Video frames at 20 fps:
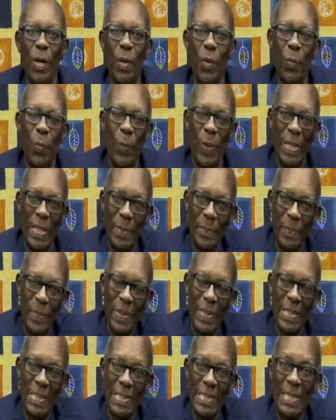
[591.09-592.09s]
When a
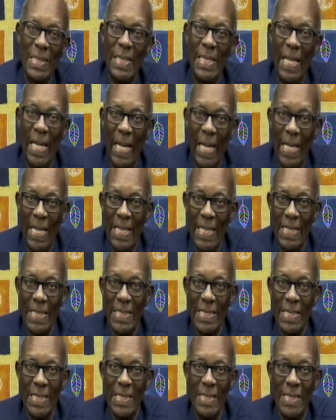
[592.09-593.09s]
person
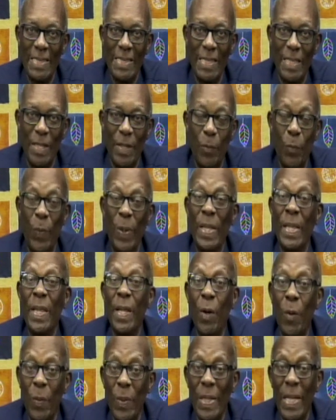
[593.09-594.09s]
dies
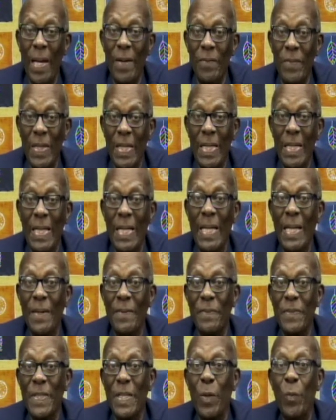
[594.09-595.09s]
without having
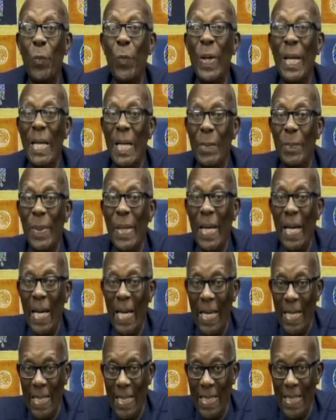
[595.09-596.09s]
left a will
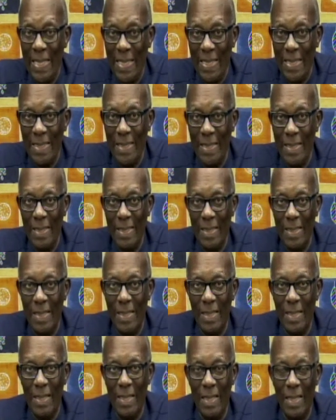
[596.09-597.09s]
behind,
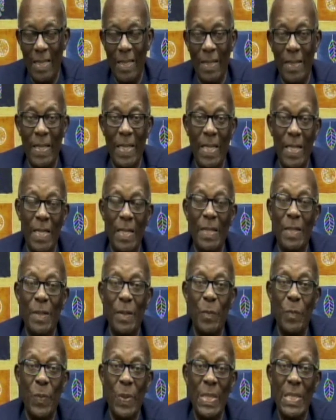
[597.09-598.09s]

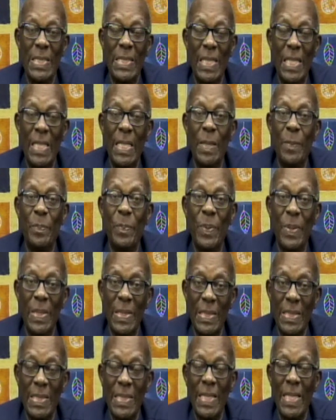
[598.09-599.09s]
then we say the
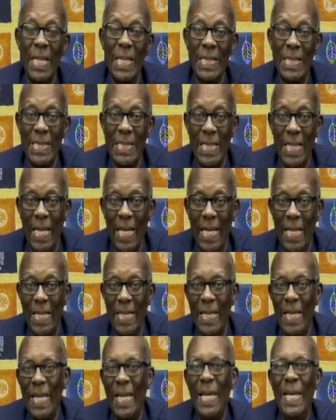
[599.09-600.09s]
person has
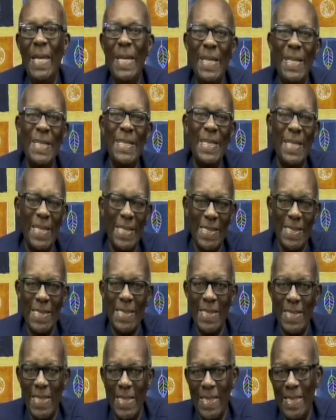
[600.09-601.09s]
died
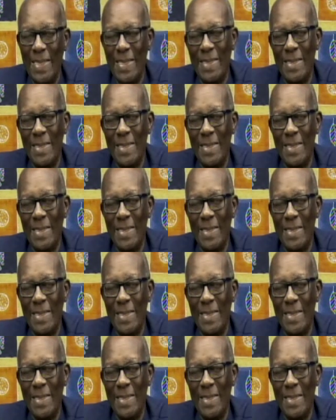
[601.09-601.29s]
intestate.